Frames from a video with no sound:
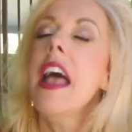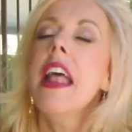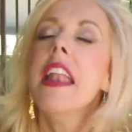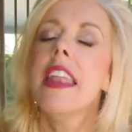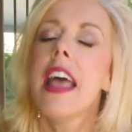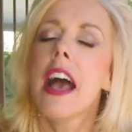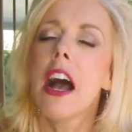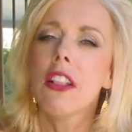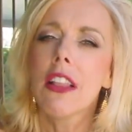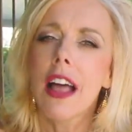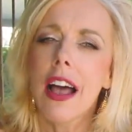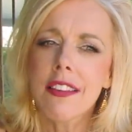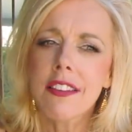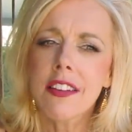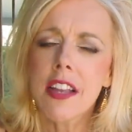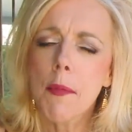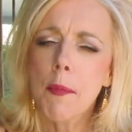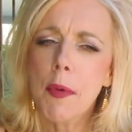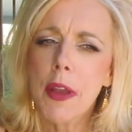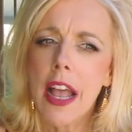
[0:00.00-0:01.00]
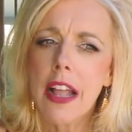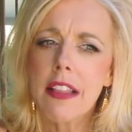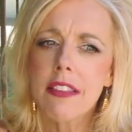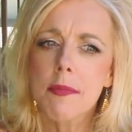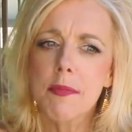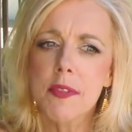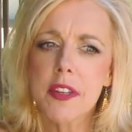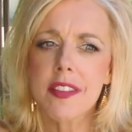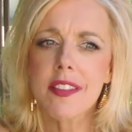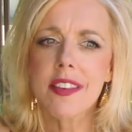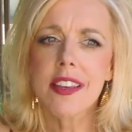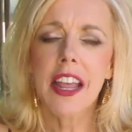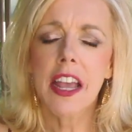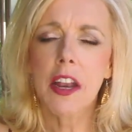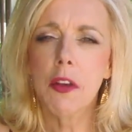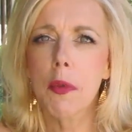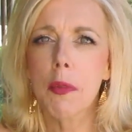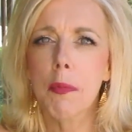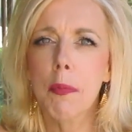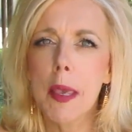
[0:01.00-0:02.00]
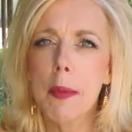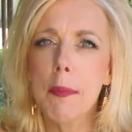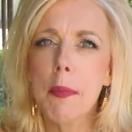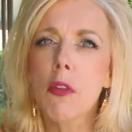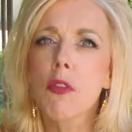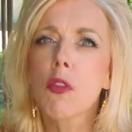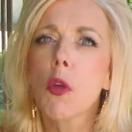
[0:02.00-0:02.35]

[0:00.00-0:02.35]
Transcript: Now, last time we had some disconnect with people,